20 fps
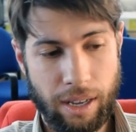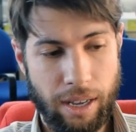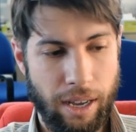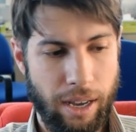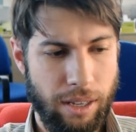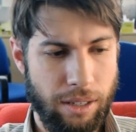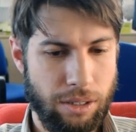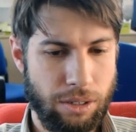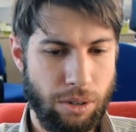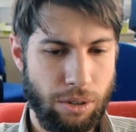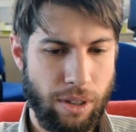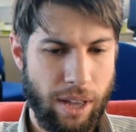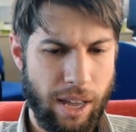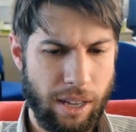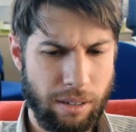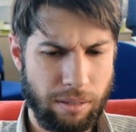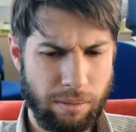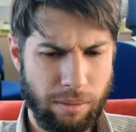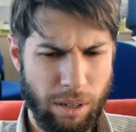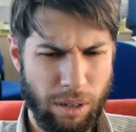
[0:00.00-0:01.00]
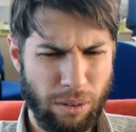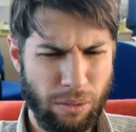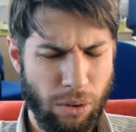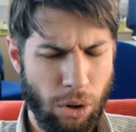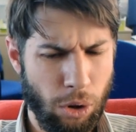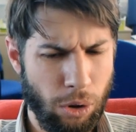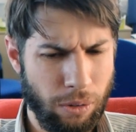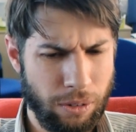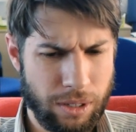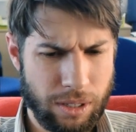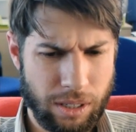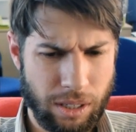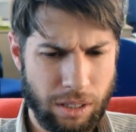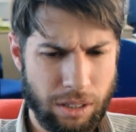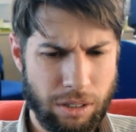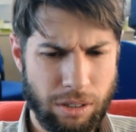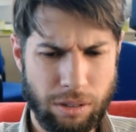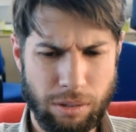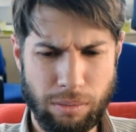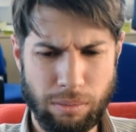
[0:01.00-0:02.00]
And so that involves
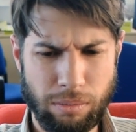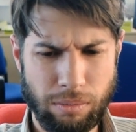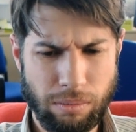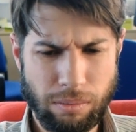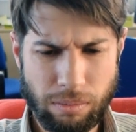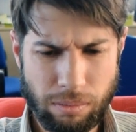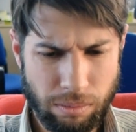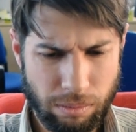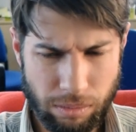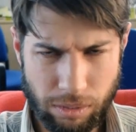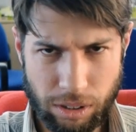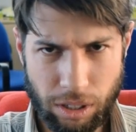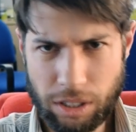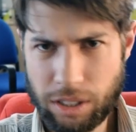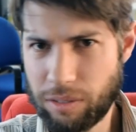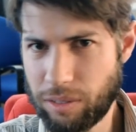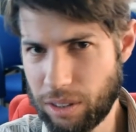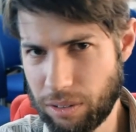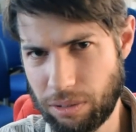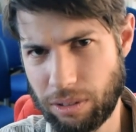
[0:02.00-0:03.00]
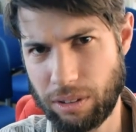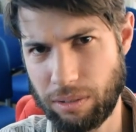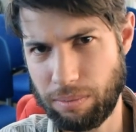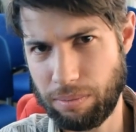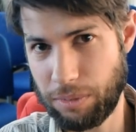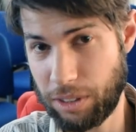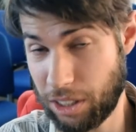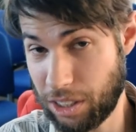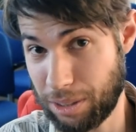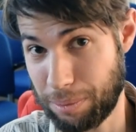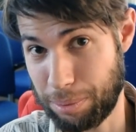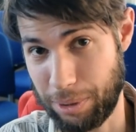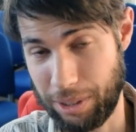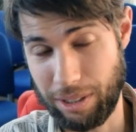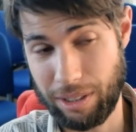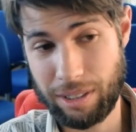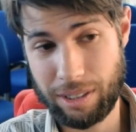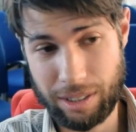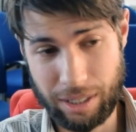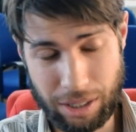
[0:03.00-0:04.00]
things from lots of different
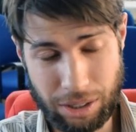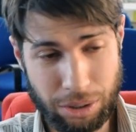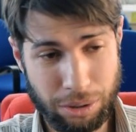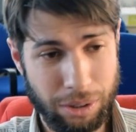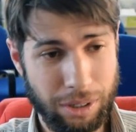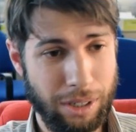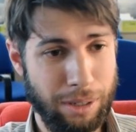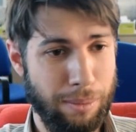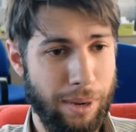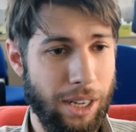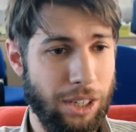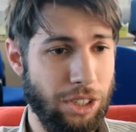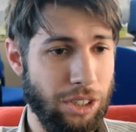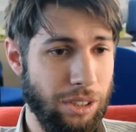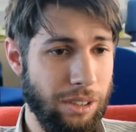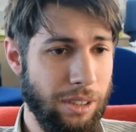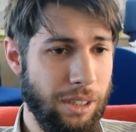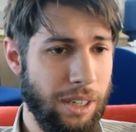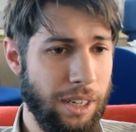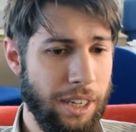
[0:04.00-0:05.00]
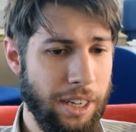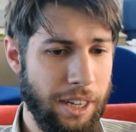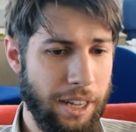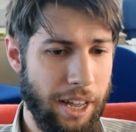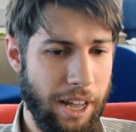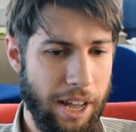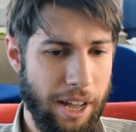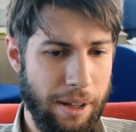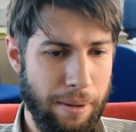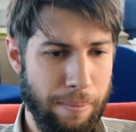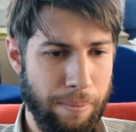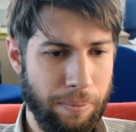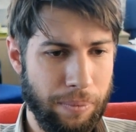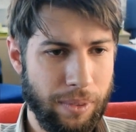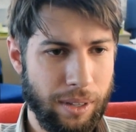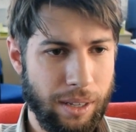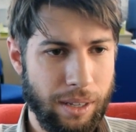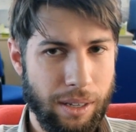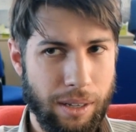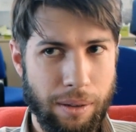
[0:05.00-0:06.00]
disciplines, as you can imagine.
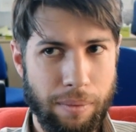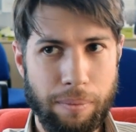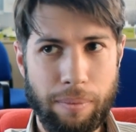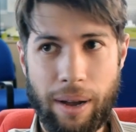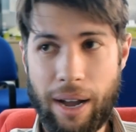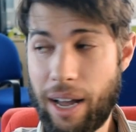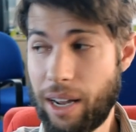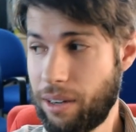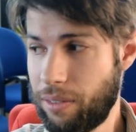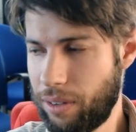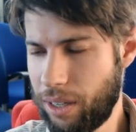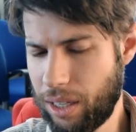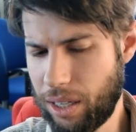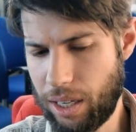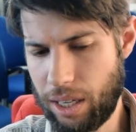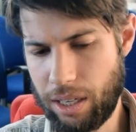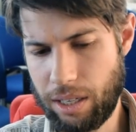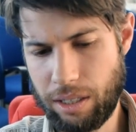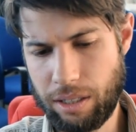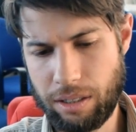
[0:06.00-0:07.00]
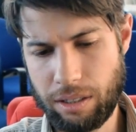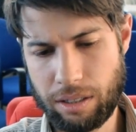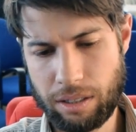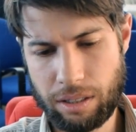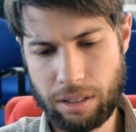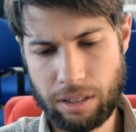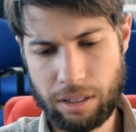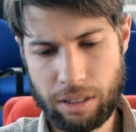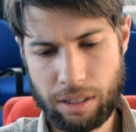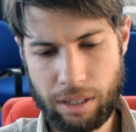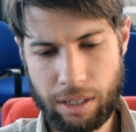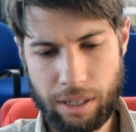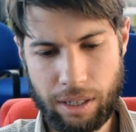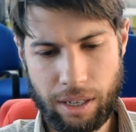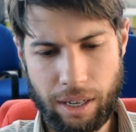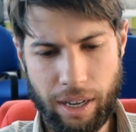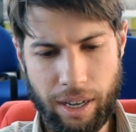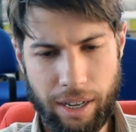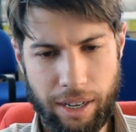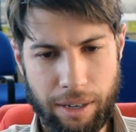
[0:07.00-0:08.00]
Part of it is
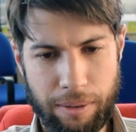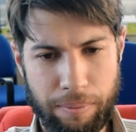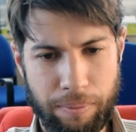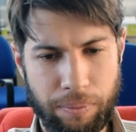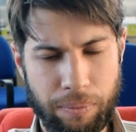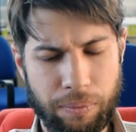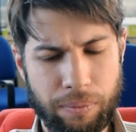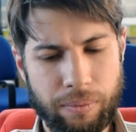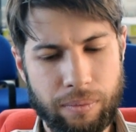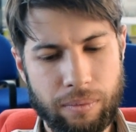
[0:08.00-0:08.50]
how